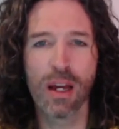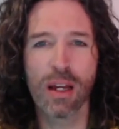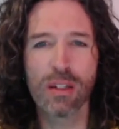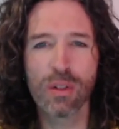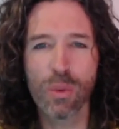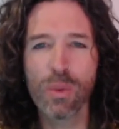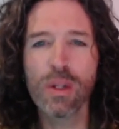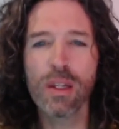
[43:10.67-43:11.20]

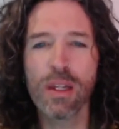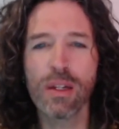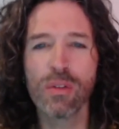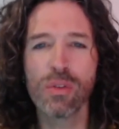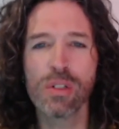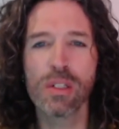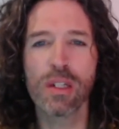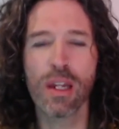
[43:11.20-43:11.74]
It's a really
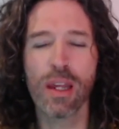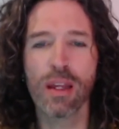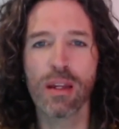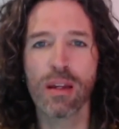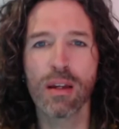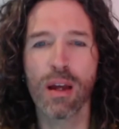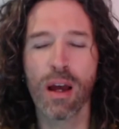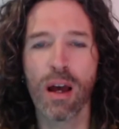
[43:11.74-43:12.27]

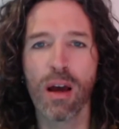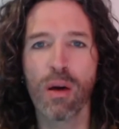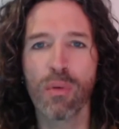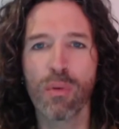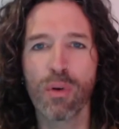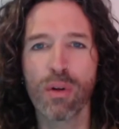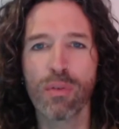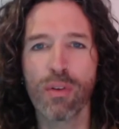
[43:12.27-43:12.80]
interesting uh,
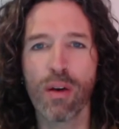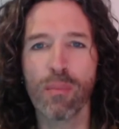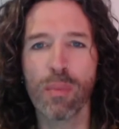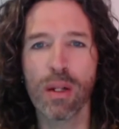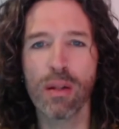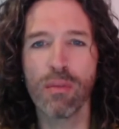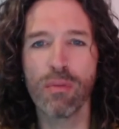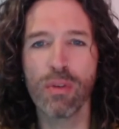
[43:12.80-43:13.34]
45
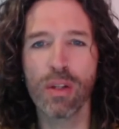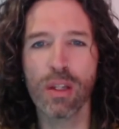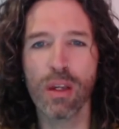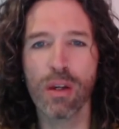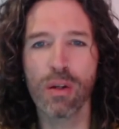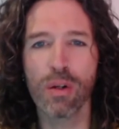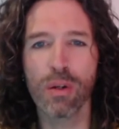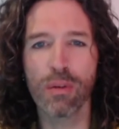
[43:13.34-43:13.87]
minute
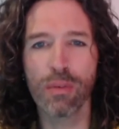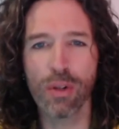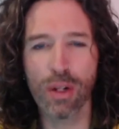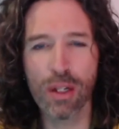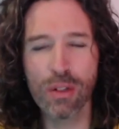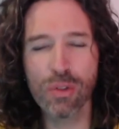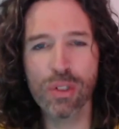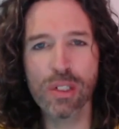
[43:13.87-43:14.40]
video. If you're
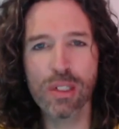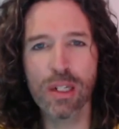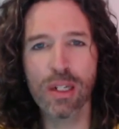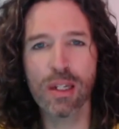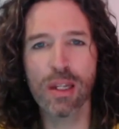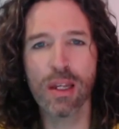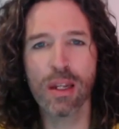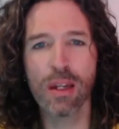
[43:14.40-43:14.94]

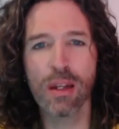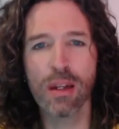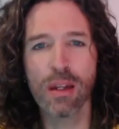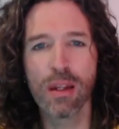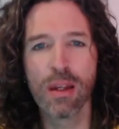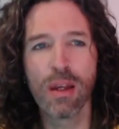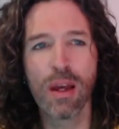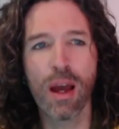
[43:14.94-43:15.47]
interested
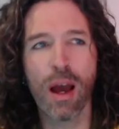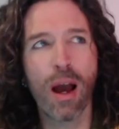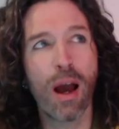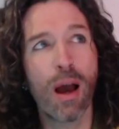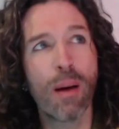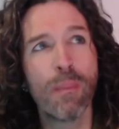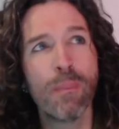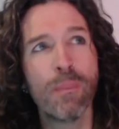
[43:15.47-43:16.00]
in
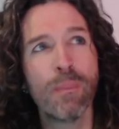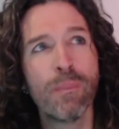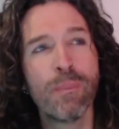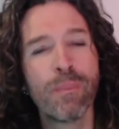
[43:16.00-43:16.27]
um,